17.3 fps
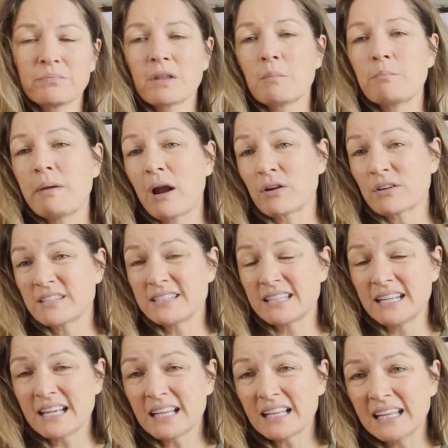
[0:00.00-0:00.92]

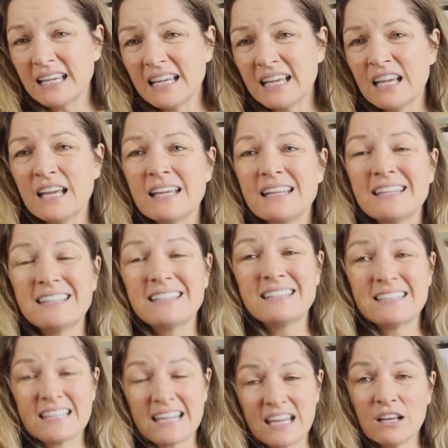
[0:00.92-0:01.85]
parasitically,
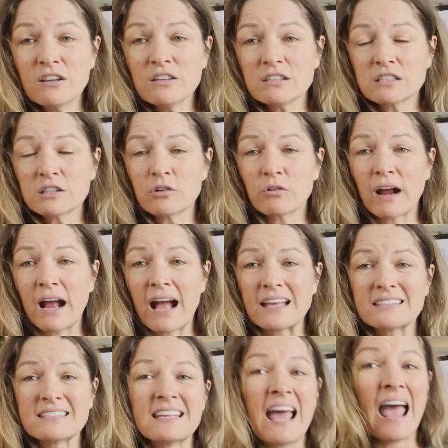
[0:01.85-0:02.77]
kills the
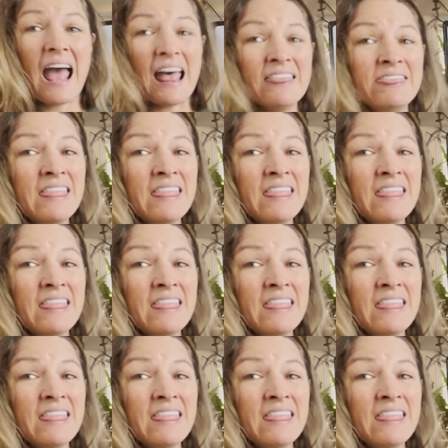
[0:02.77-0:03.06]
grass, and